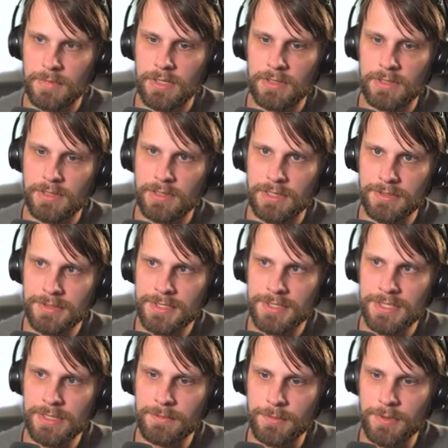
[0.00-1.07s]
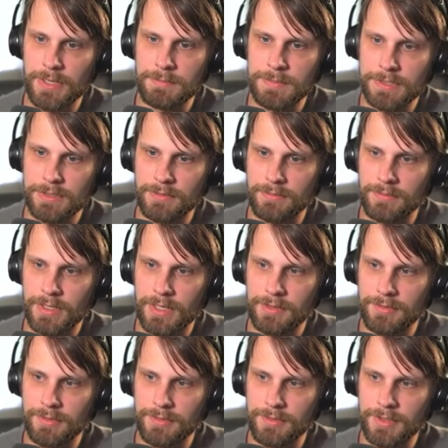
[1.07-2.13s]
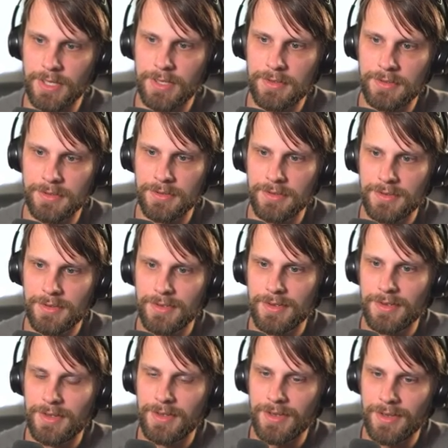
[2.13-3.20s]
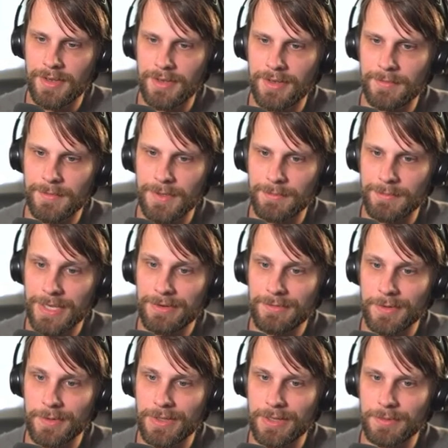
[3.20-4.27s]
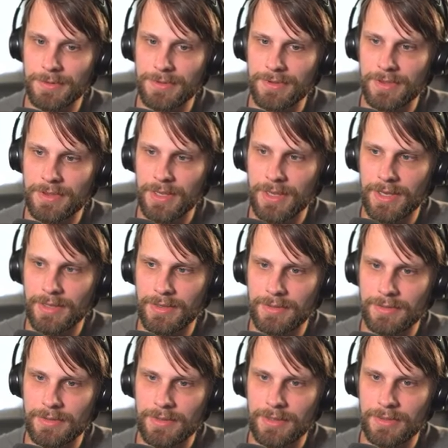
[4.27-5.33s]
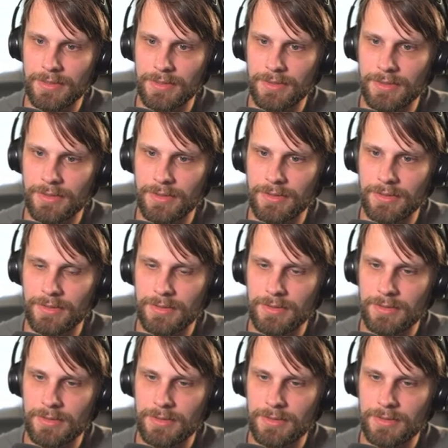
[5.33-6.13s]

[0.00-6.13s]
Yeah, let's just keep ramping, actually. I'm kind of okay with that, I think.